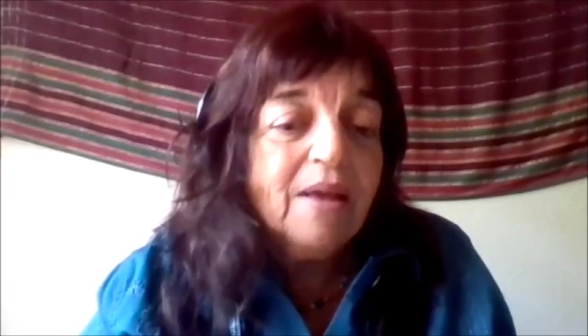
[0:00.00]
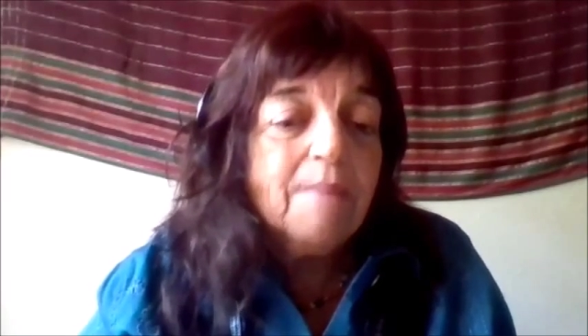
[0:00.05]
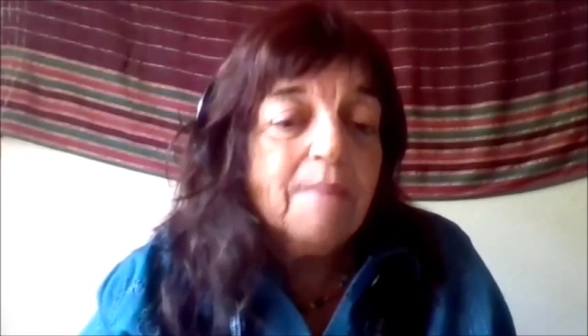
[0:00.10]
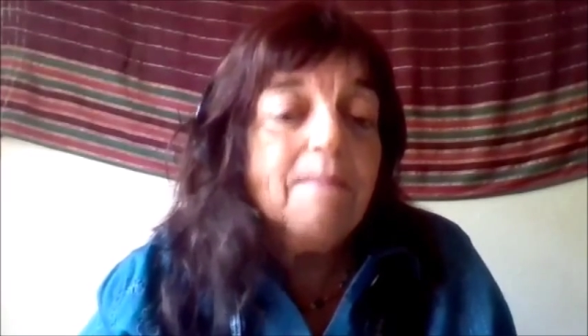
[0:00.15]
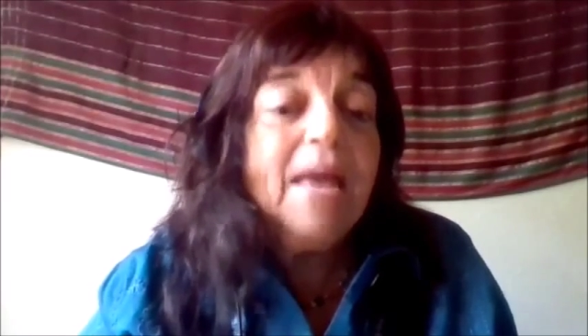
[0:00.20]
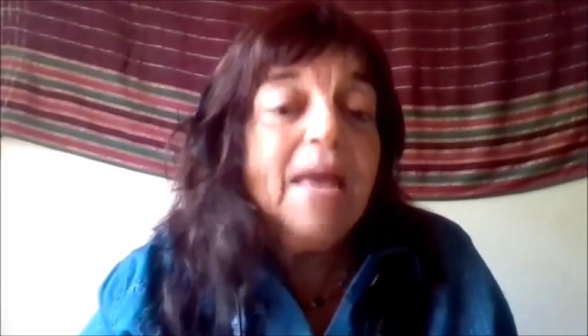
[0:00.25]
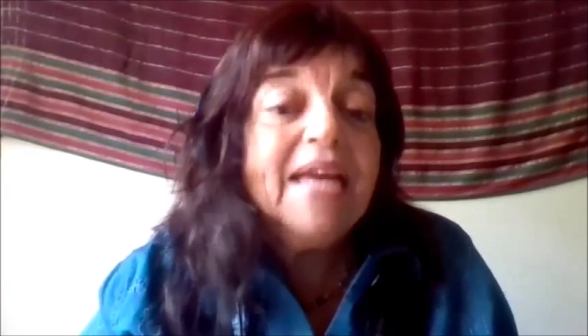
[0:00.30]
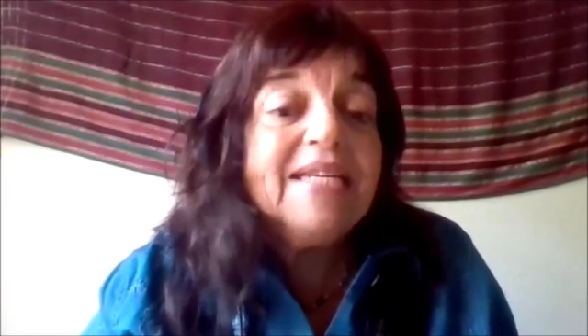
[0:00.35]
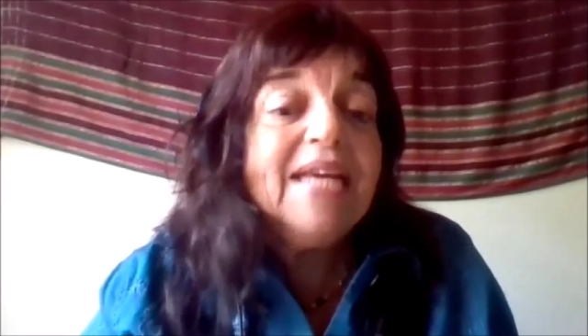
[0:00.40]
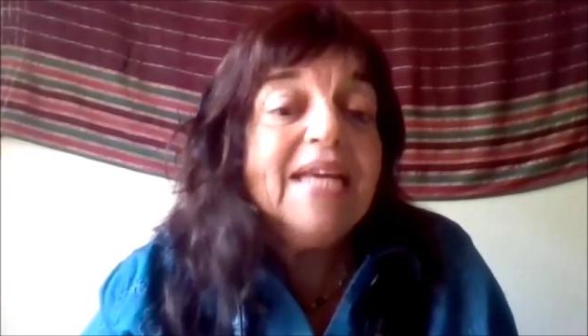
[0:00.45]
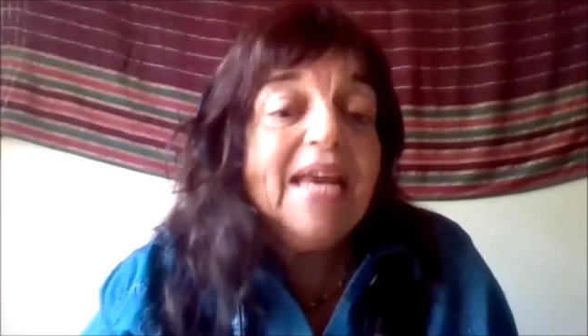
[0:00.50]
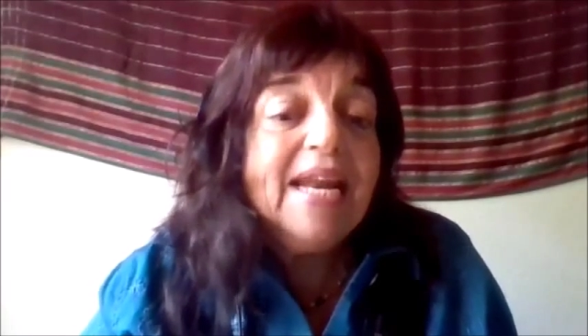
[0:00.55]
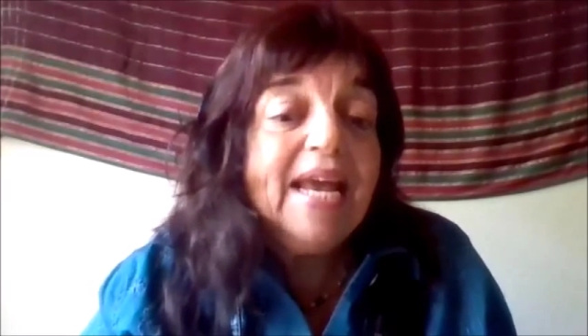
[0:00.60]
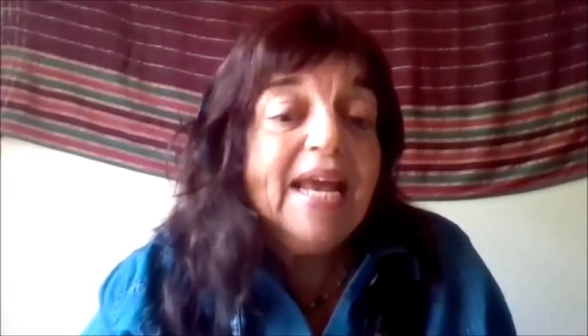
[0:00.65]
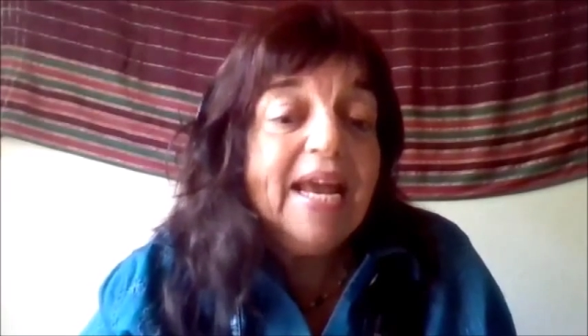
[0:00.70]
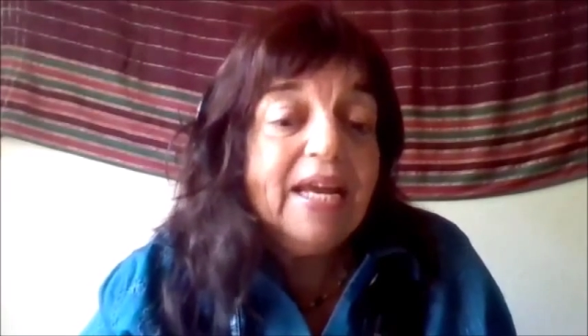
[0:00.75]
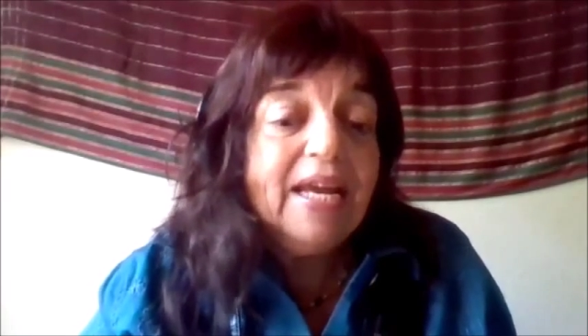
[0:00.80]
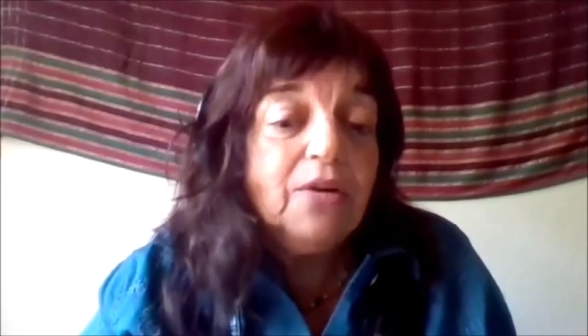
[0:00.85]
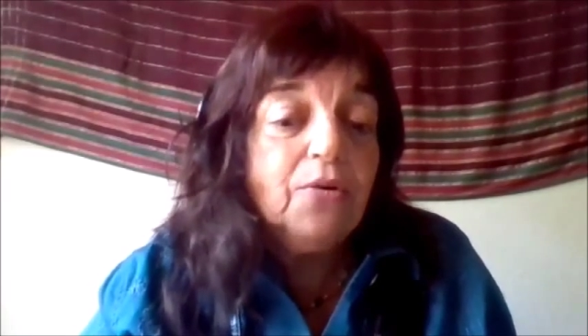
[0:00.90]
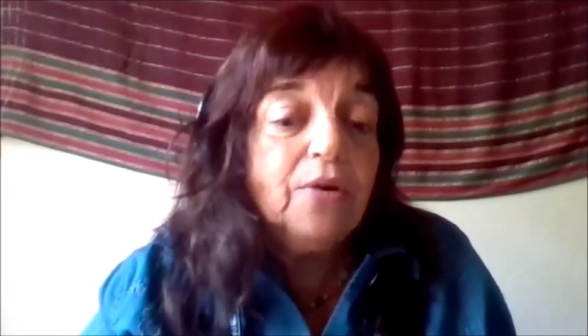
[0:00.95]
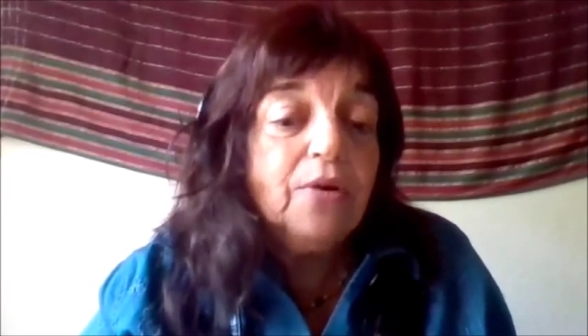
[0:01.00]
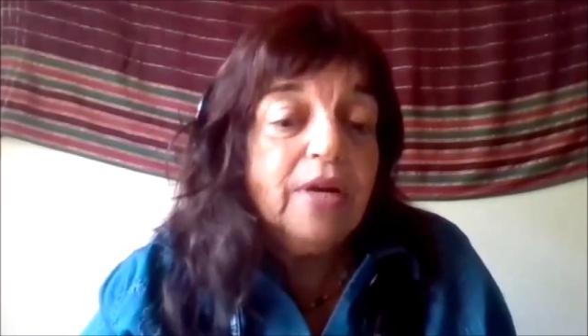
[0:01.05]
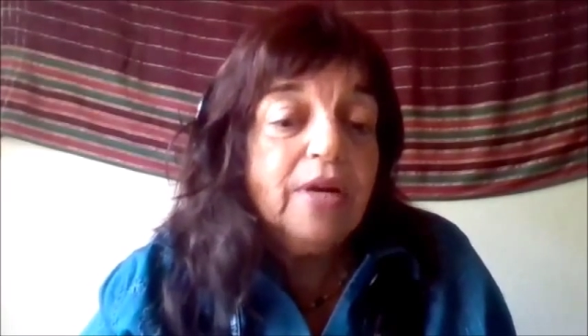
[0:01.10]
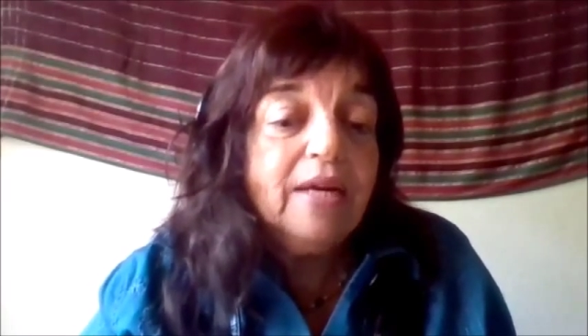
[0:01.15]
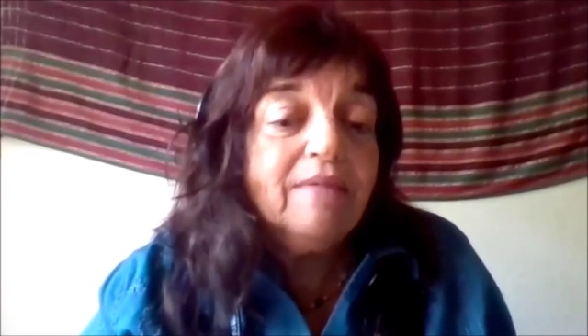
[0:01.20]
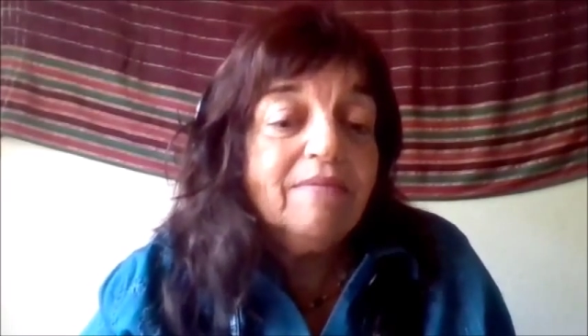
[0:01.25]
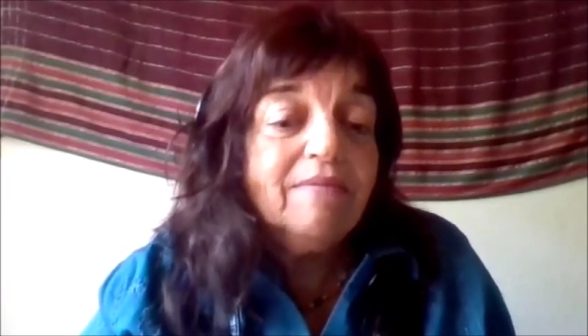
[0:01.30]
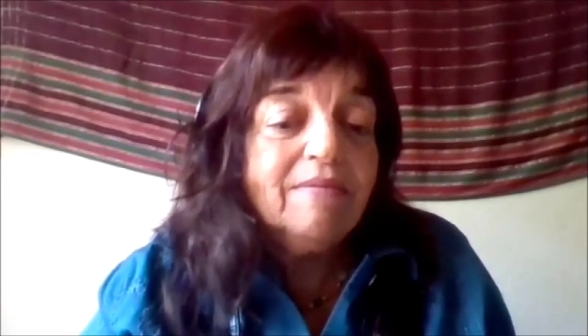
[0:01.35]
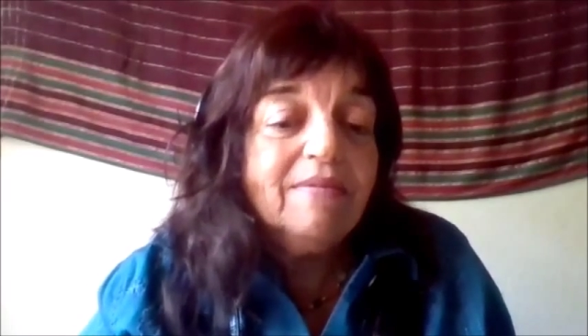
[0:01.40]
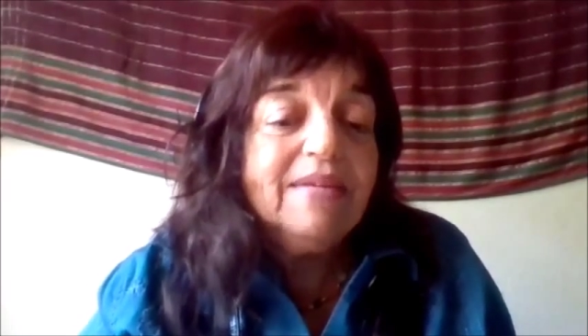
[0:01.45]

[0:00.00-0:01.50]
Men get angry.